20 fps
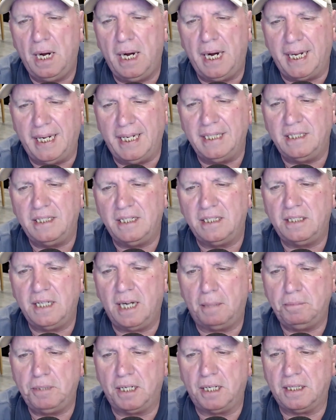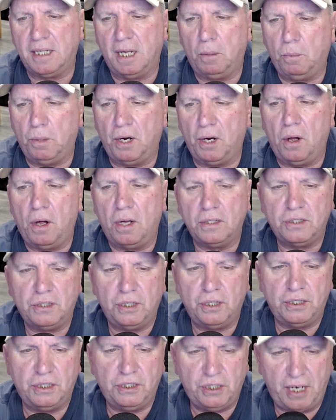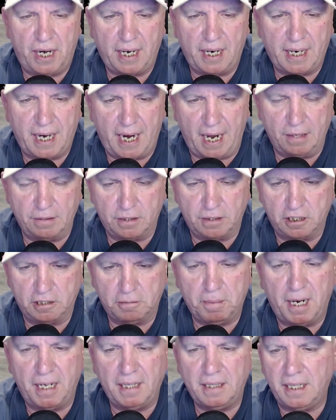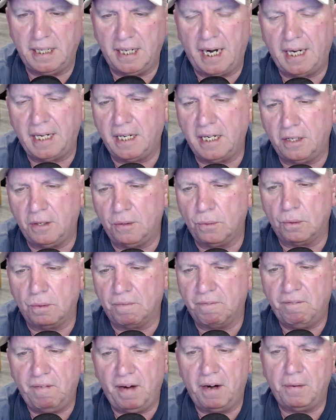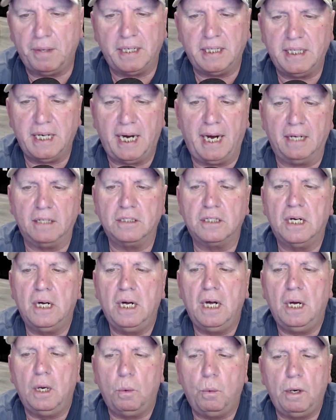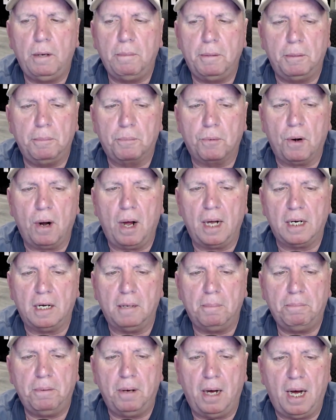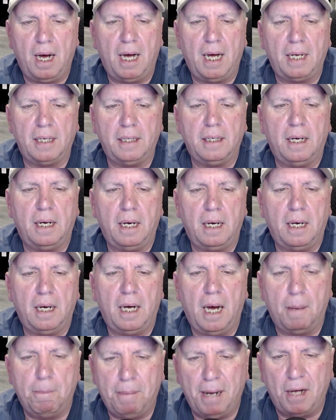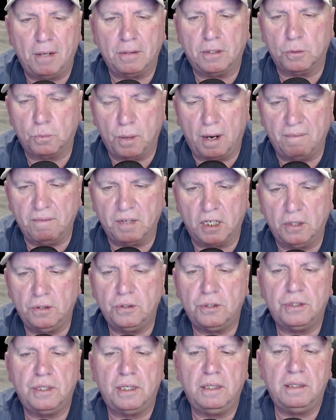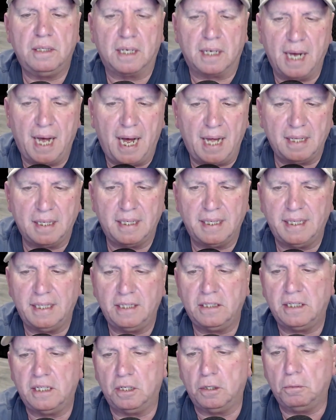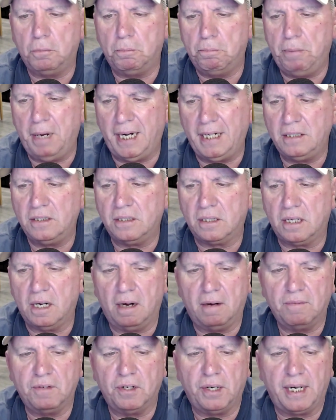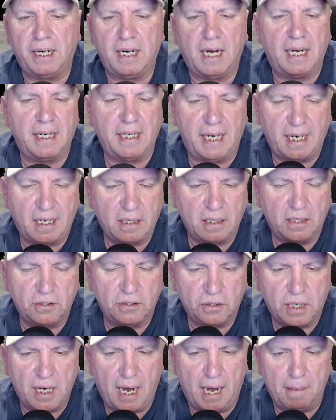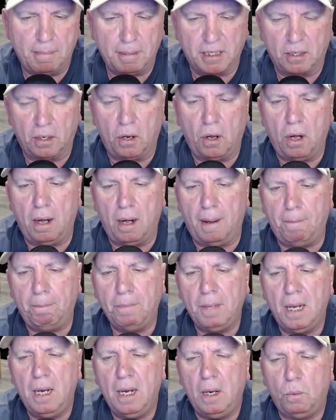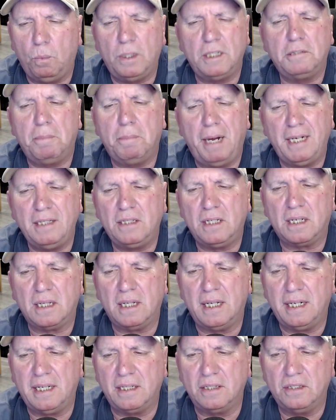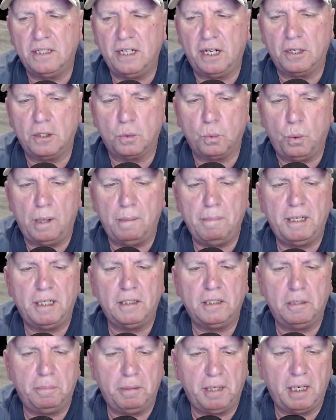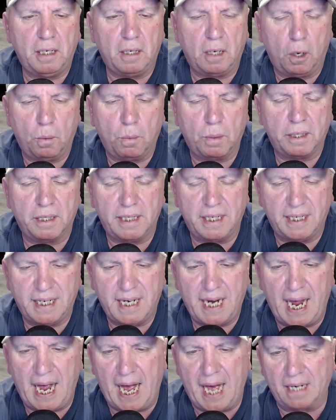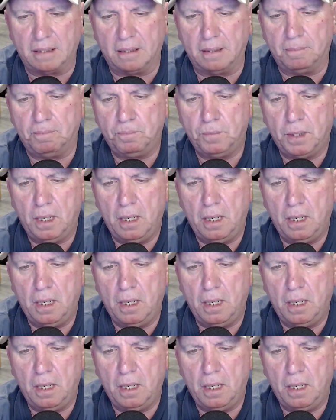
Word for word: It is a subject that we all should check out. Despite the Yankee Doodle fairy tales we've been brought up on about the revolution, the colonies still based governing on English common law, which basically considered women to be lower than cattle.